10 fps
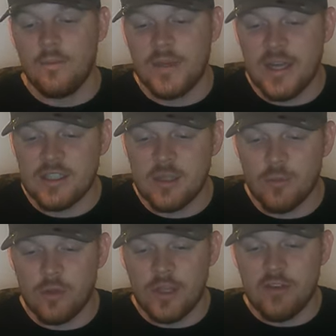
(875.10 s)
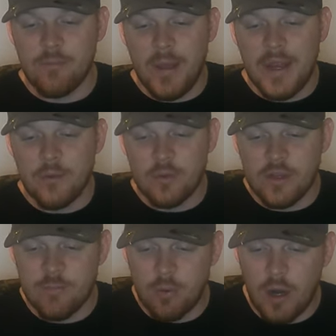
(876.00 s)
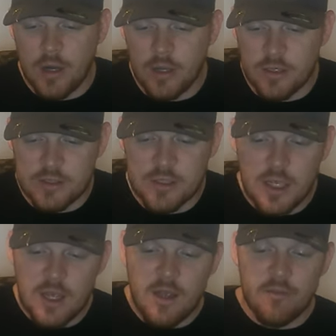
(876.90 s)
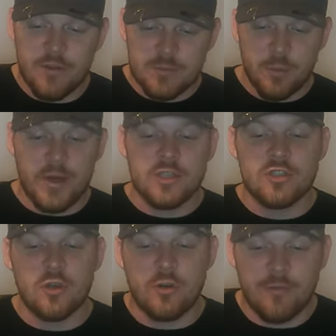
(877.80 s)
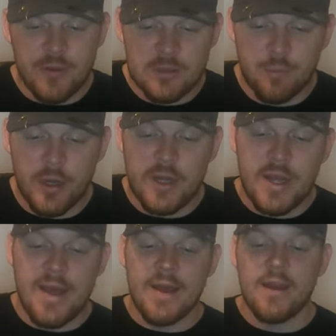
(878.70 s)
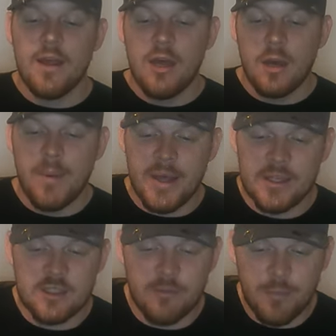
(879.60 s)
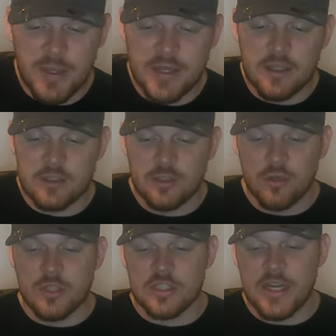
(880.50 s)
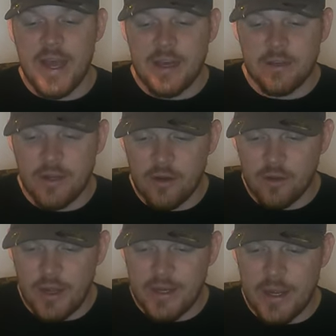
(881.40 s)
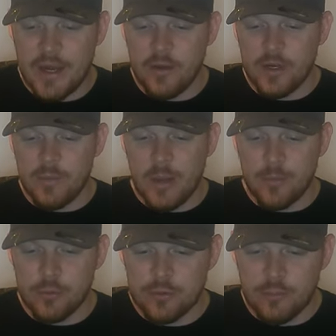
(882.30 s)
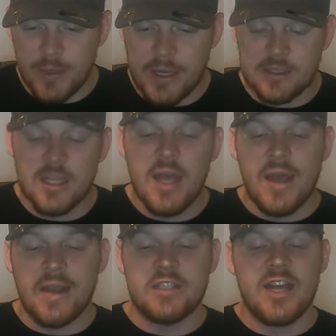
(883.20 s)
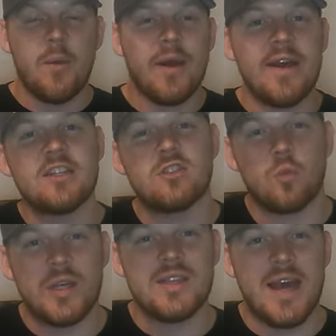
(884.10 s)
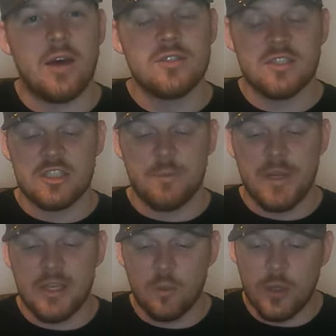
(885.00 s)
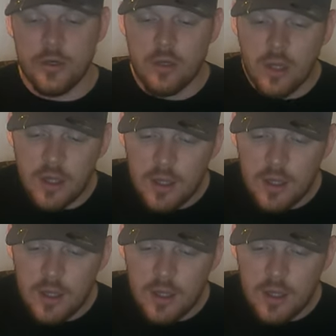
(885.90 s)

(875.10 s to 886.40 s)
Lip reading: Catch Some Relief pain relief products, Fish Brain shirt, Fish Brain hat, a package of Big Jerk Shad and Carolina Herring by Bruiser Baits, a JYS 3000 spinning reel,